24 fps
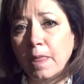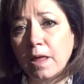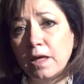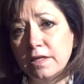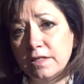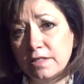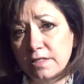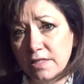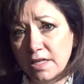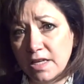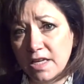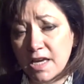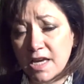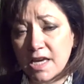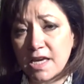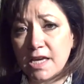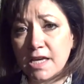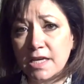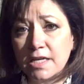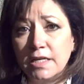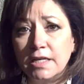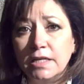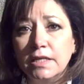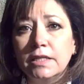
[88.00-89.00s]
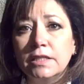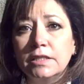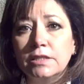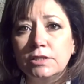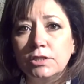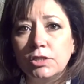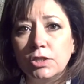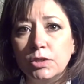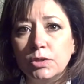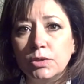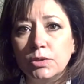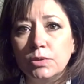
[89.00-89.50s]
is key
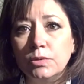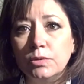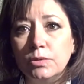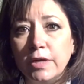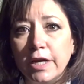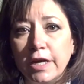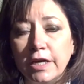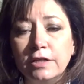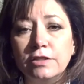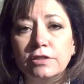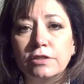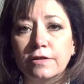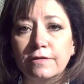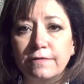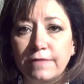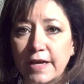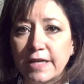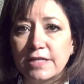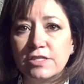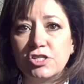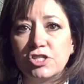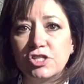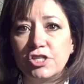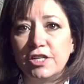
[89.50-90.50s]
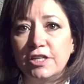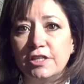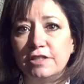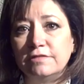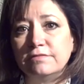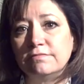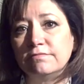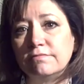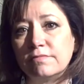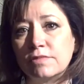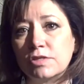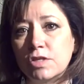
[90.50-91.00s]
to
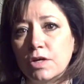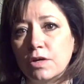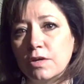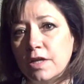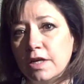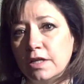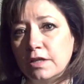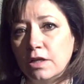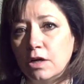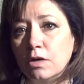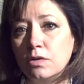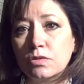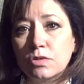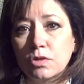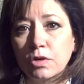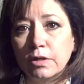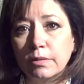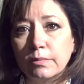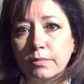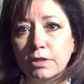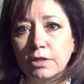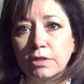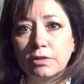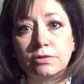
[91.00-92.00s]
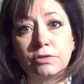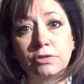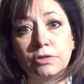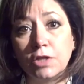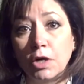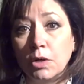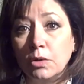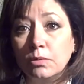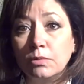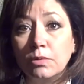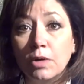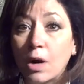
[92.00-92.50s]
intervention so that those criminals
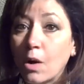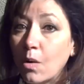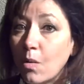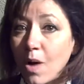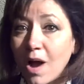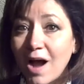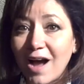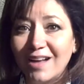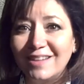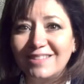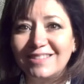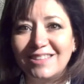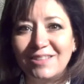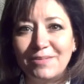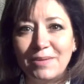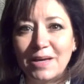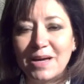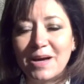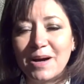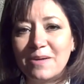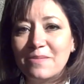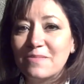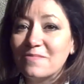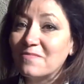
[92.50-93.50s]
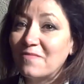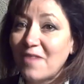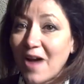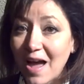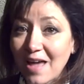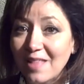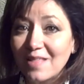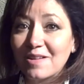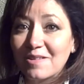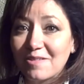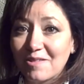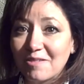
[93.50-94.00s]
don't go on to become
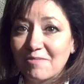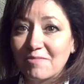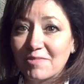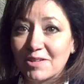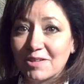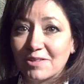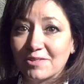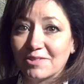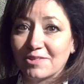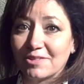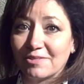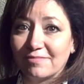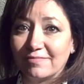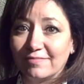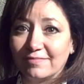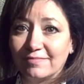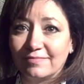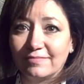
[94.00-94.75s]
violent criminals.